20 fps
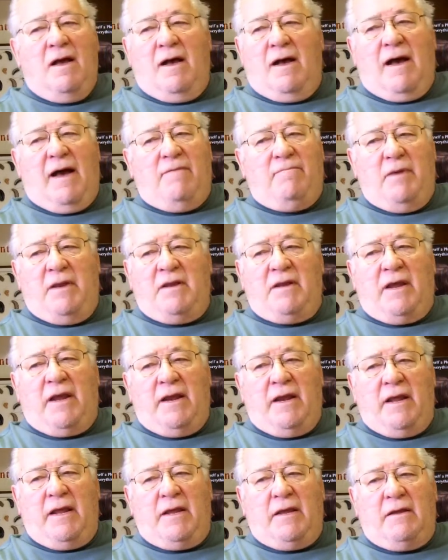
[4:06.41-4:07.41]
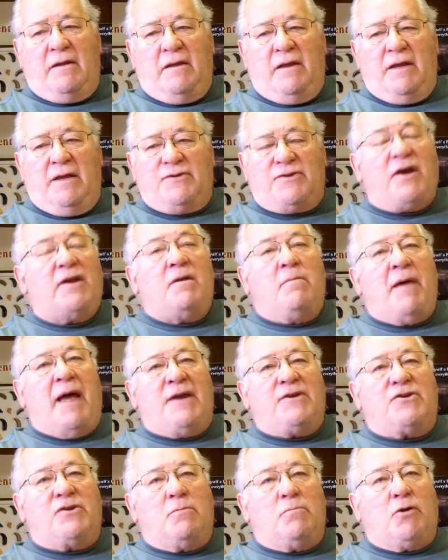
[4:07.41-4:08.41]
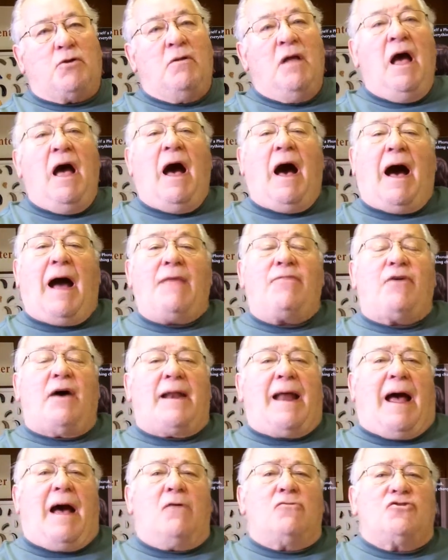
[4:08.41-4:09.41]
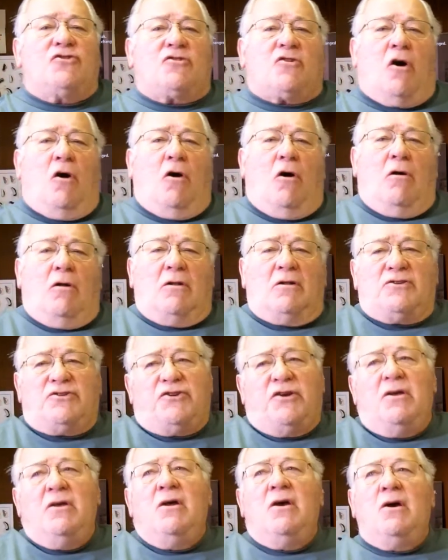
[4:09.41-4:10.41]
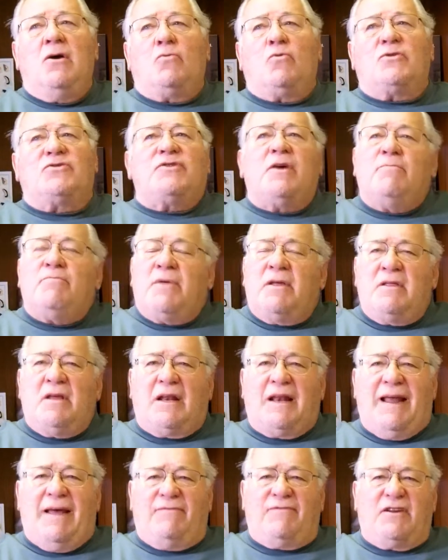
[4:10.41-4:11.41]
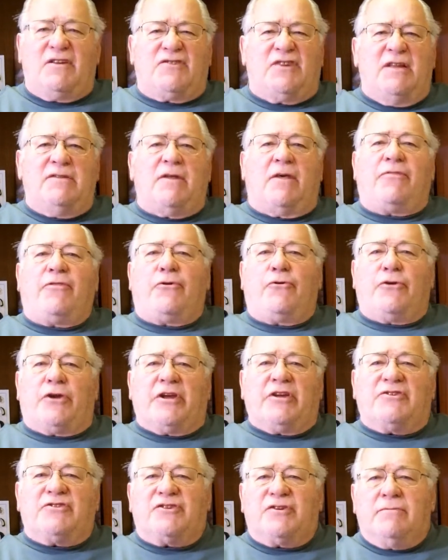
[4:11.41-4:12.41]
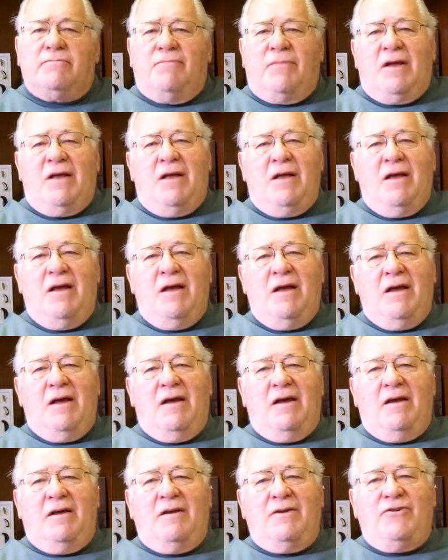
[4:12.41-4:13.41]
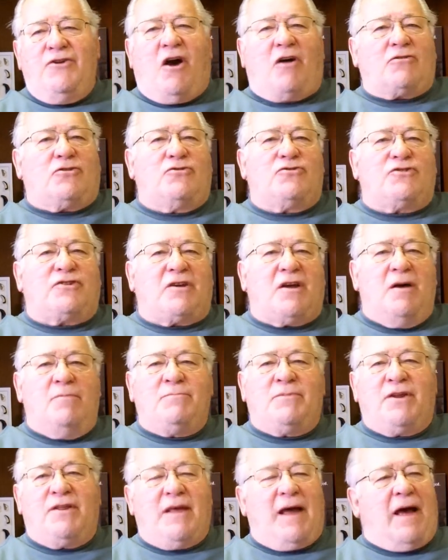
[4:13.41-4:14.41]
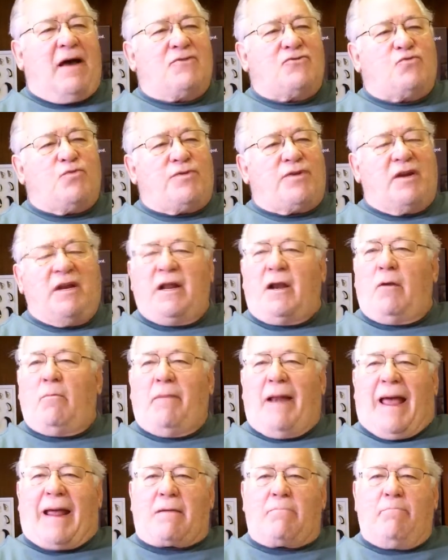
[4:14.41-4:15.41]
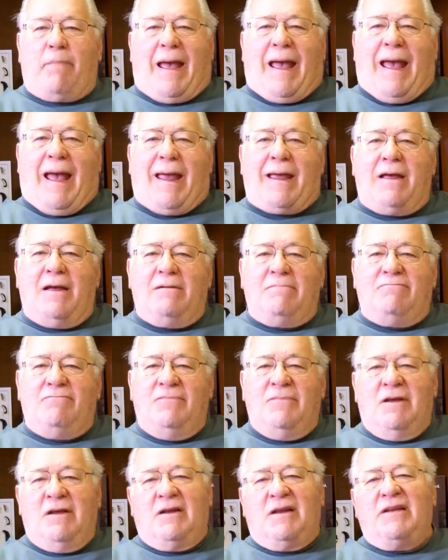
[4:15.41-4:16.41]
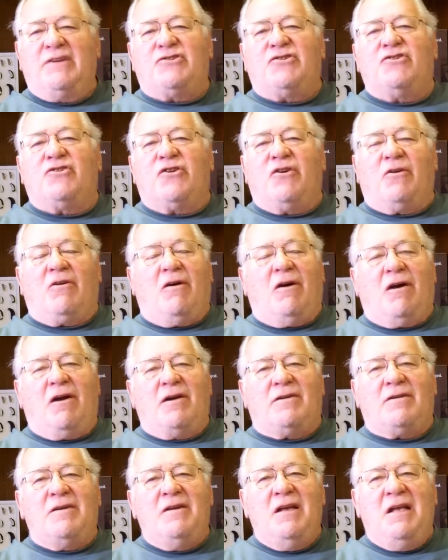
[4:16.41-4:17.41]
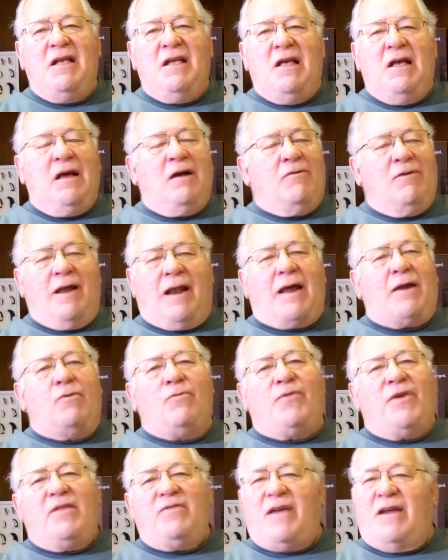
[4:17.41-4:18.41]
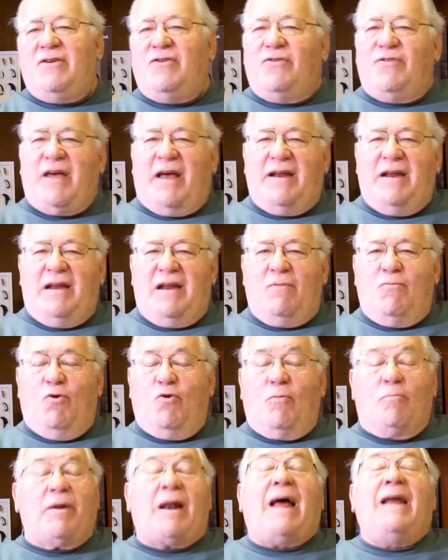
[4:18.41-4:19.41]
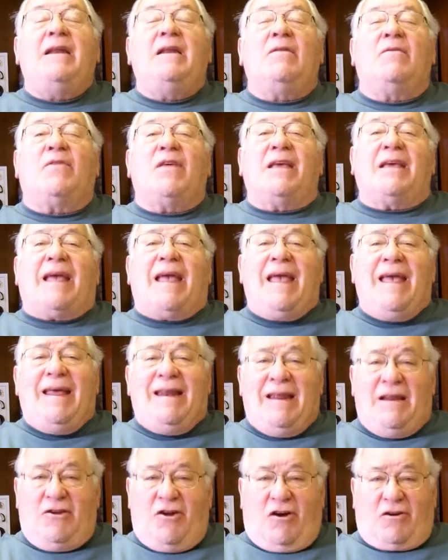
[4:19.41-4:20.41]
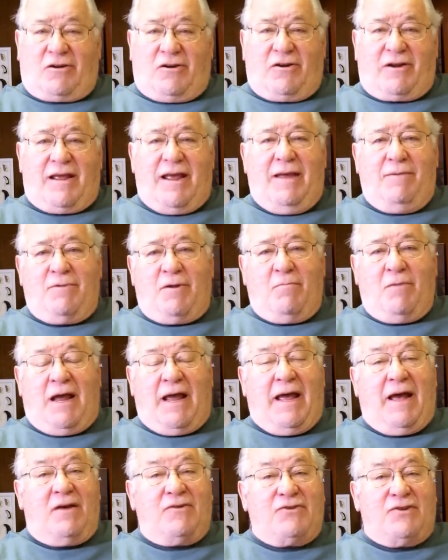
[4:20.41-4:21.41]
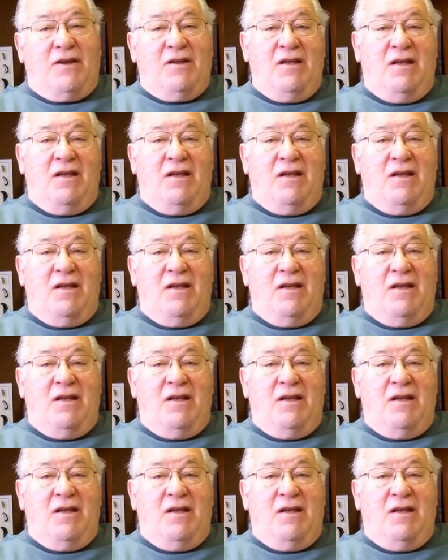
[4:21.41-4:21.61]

I've been getting is unimaginable. I thought house calls were something that left us in the 30s. Doctors come to the house with a little black bag, listen to your heart. Well, I don't think they do that anymore, but I didn't think any doctor came to my house.